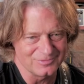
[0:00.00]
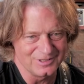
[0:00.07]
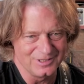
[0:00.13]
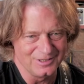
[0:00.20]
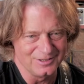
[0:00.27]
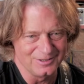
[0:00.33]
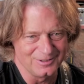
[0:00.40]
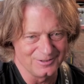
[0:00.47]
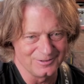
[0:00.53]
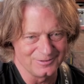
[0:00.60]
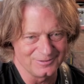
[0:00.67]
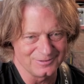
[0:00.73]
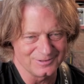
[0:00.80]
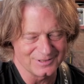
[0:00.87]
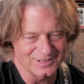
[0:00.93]

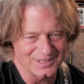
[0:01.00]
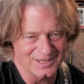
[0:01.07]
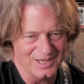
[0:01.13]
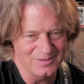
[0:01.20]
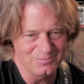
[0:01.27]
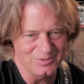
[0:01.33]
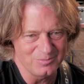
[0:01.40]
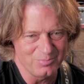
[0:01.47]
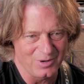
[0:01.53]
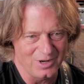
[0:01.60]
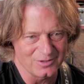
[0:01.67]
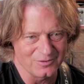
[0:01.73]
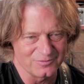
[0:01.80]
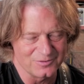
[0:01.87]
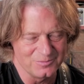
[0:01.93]
Can be
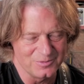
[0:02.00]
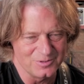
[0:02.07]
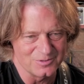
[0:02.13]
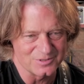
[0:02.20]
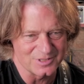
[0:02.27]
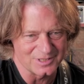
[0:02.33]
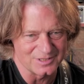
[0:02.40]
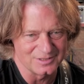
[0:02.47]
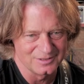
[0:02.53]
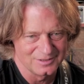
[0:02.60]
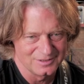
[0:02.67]
part of the music.